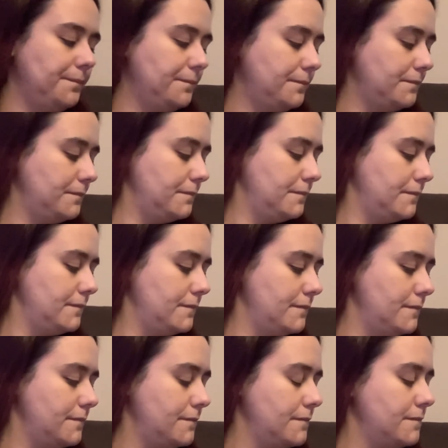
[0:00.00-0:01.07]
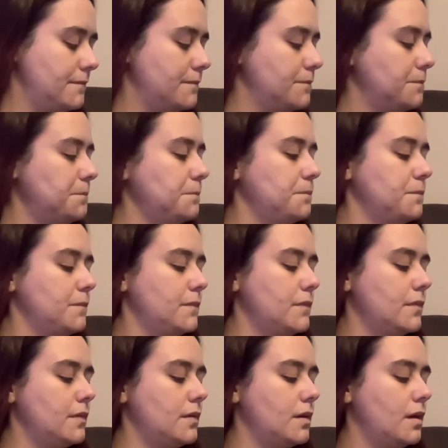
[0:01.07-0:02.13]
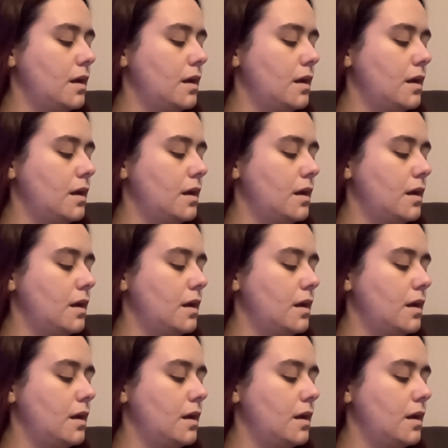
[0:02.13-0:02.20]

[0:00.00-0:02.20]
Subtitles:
(silence)